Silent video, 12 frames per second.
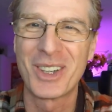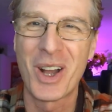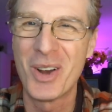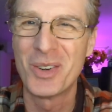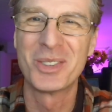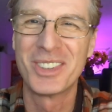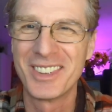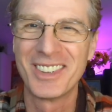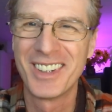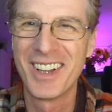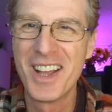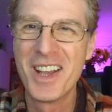Don't
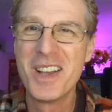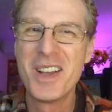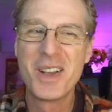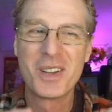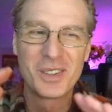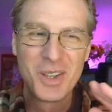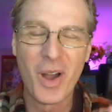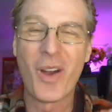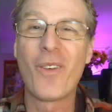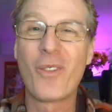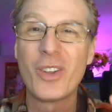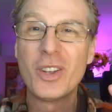
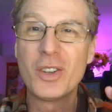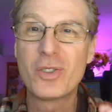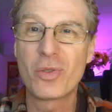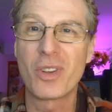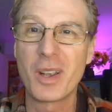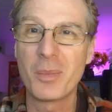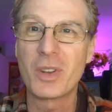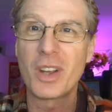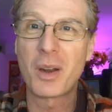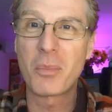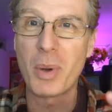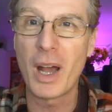go for your dreams
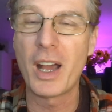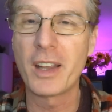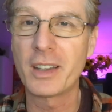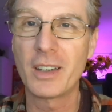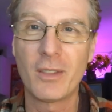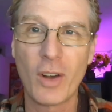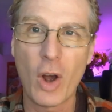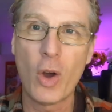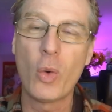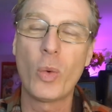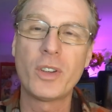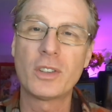on positive.
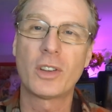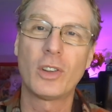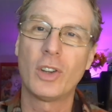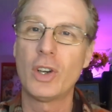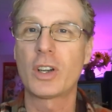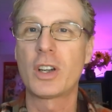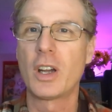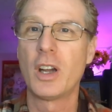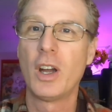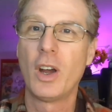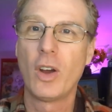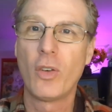Always look
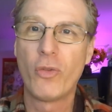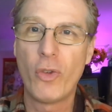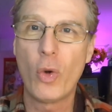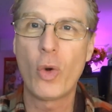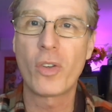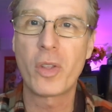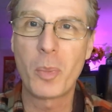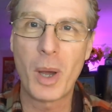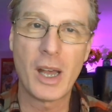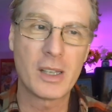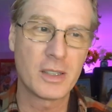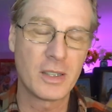for the
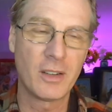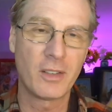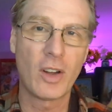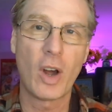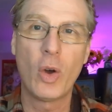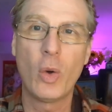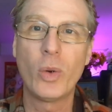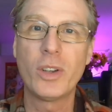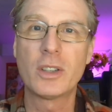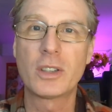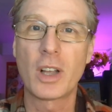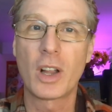positive.
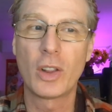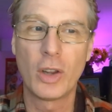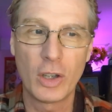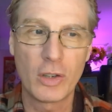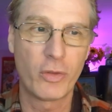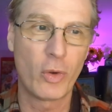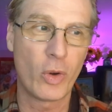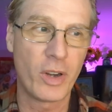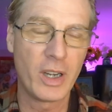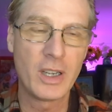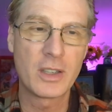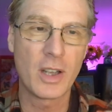Always look for it.
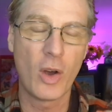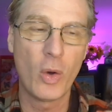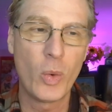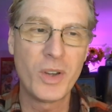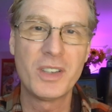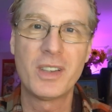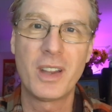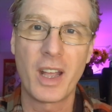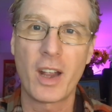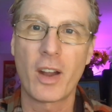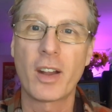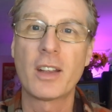It's always
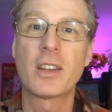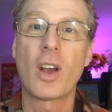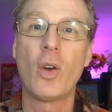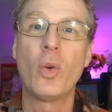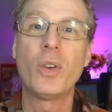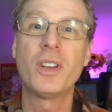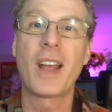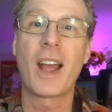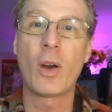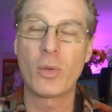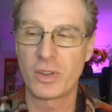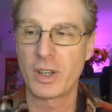there. It's always
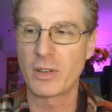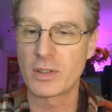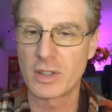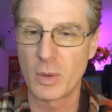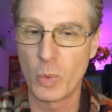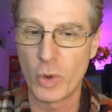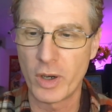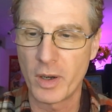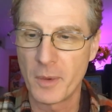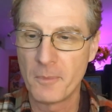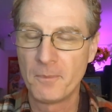out there somewhere.